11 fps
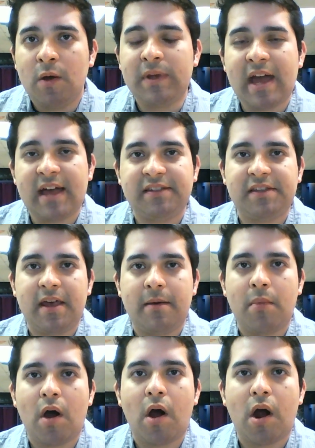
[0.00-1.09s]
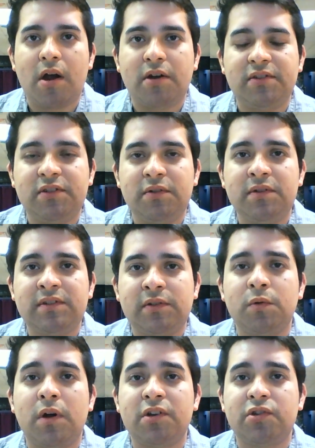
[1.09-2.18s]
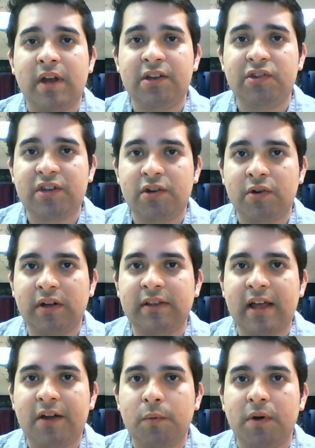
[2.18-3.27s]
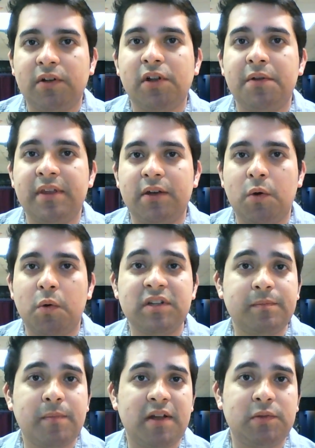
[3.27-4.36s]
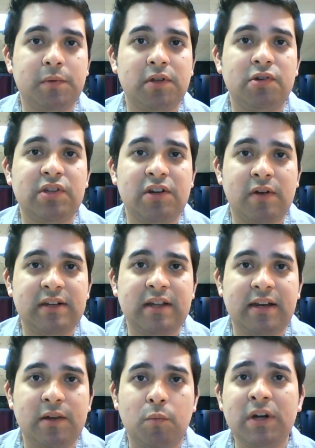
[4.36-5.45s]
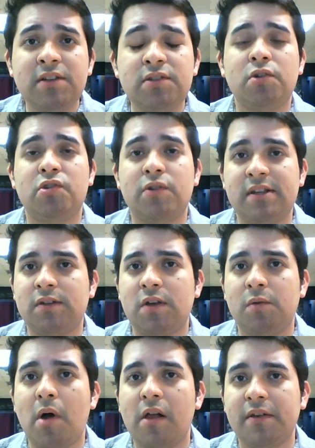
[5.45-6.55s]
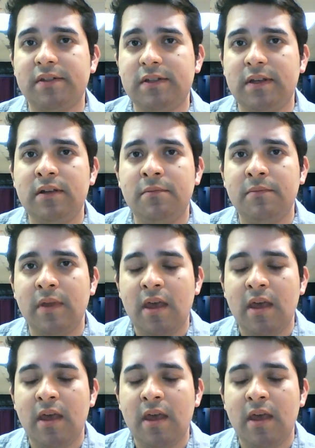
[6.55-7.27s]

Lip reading: We asked them, are students who are transgender allowed to wear clothing that corresponds with their gender identity? What is your dress code policy?